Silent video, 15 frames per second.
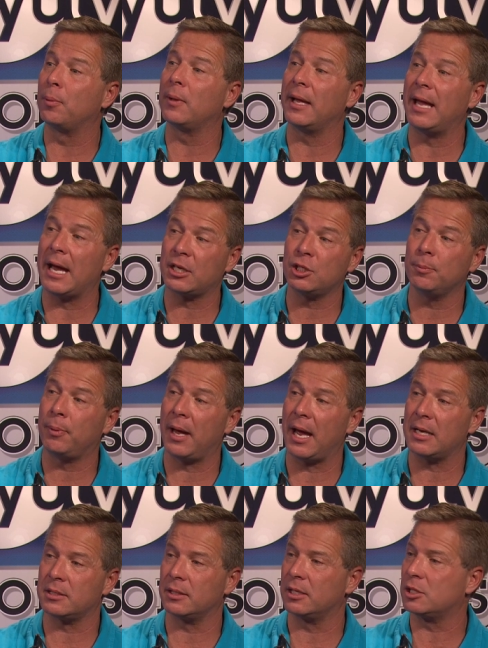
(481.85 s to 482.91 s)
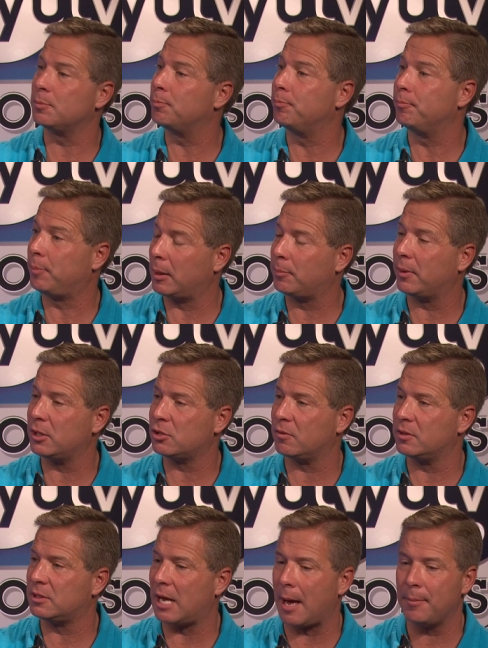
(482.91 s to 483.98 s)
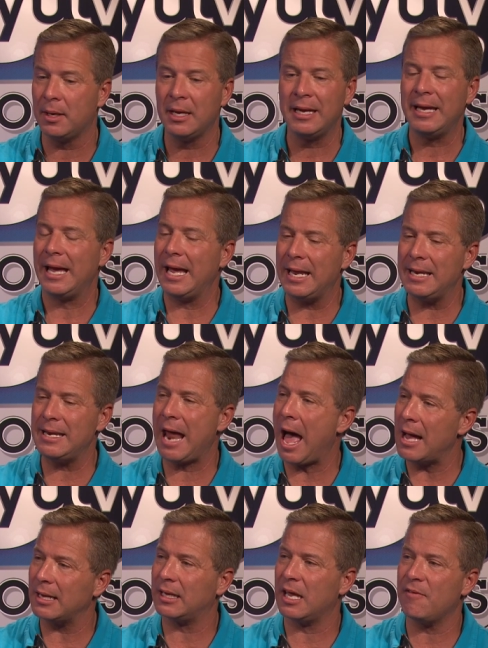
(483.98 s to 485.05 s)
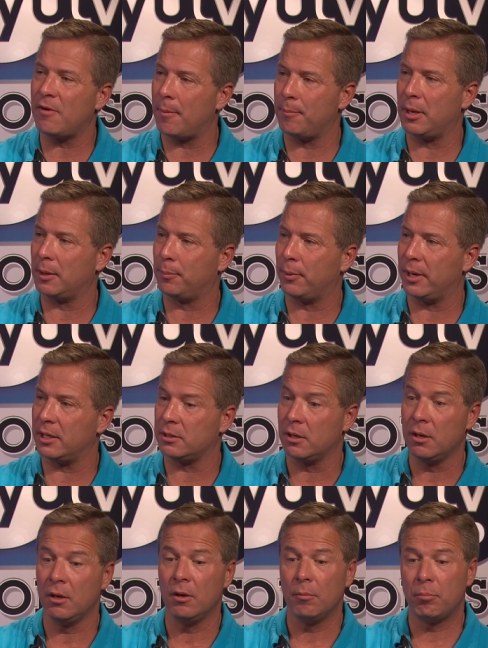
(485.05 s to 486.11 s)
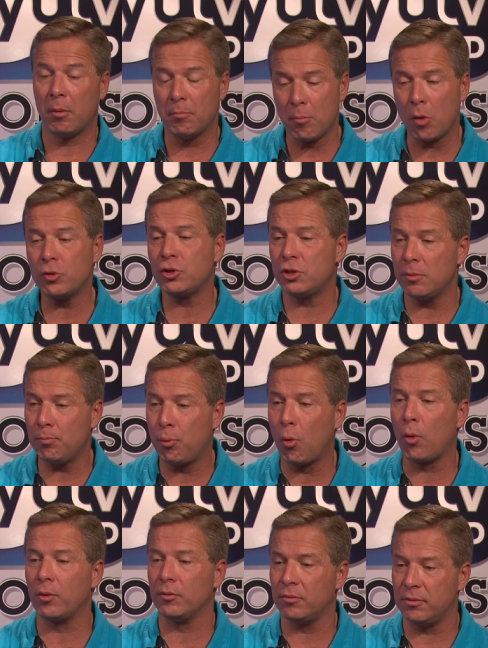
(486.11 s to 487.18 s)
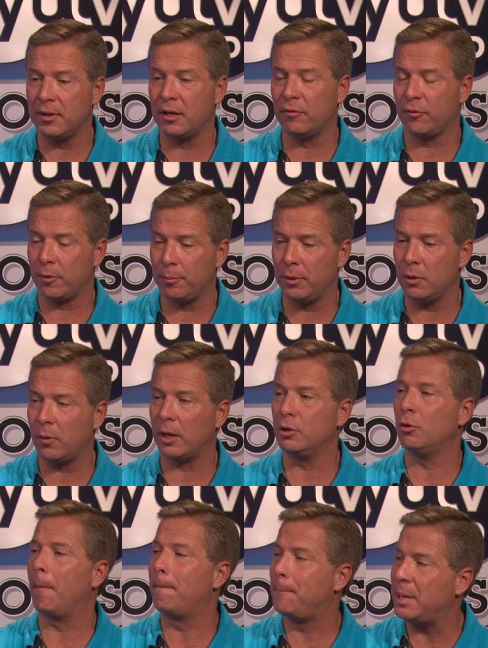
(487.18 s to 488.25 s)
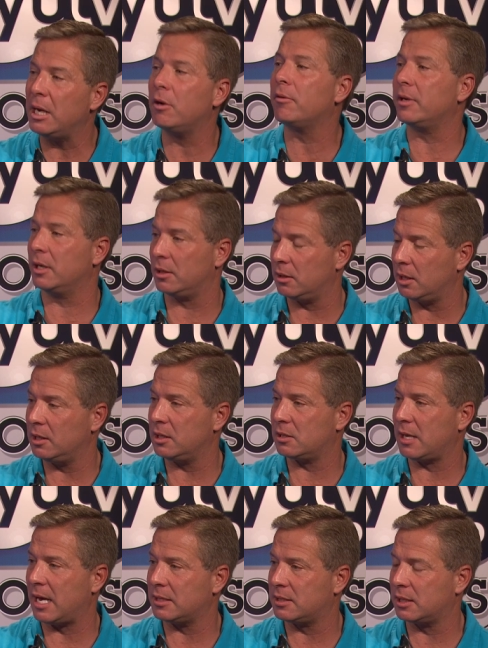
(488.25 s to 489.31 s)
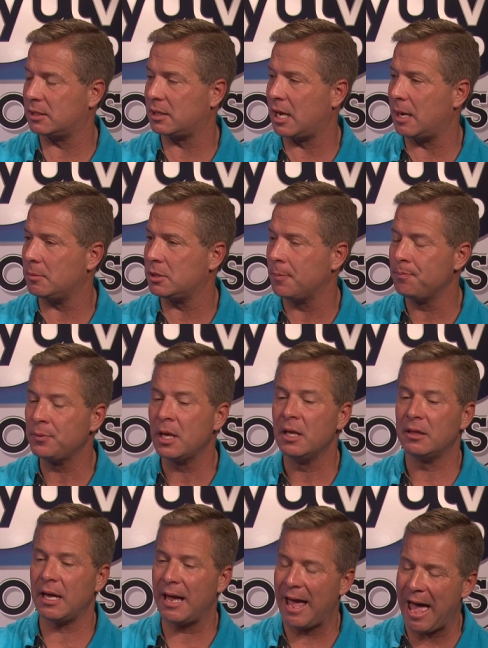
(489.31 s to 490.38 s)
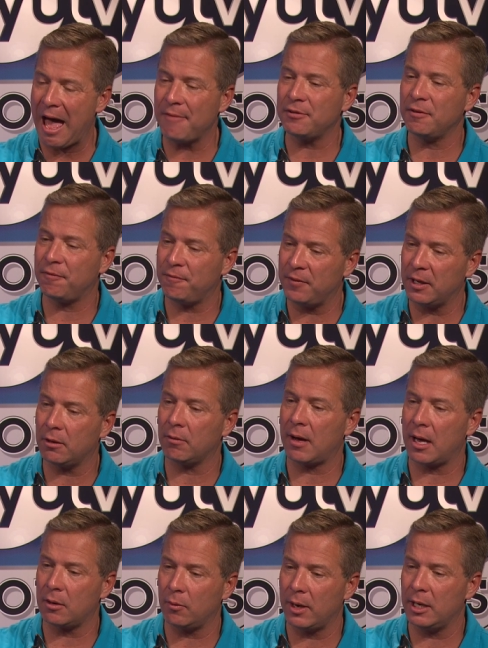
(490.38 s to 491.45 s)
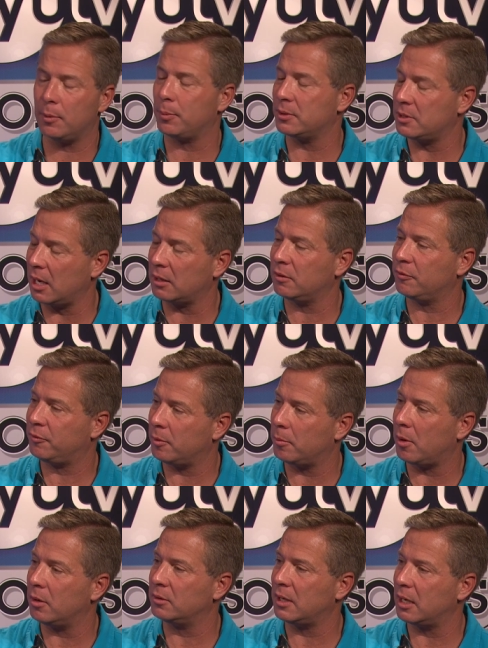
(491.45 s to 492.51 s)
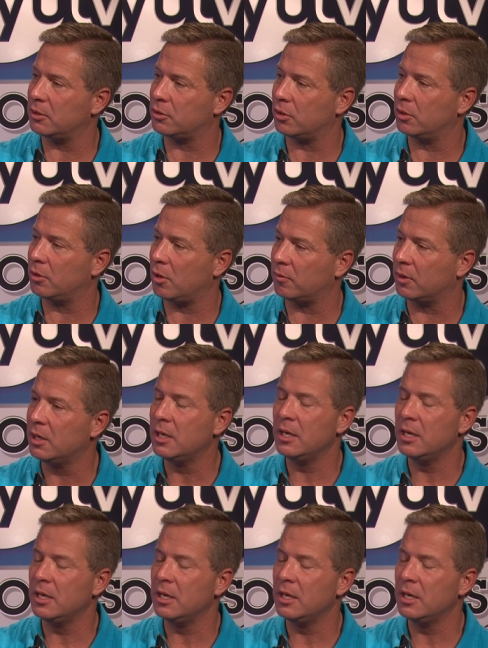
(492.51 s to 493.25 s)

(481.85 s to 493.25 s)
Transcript: play action pass and get some big plays over the top and not give up big plays. But most important thing for BYU, period, in these last six games, they have to figure out a way to protect the football and not turn it over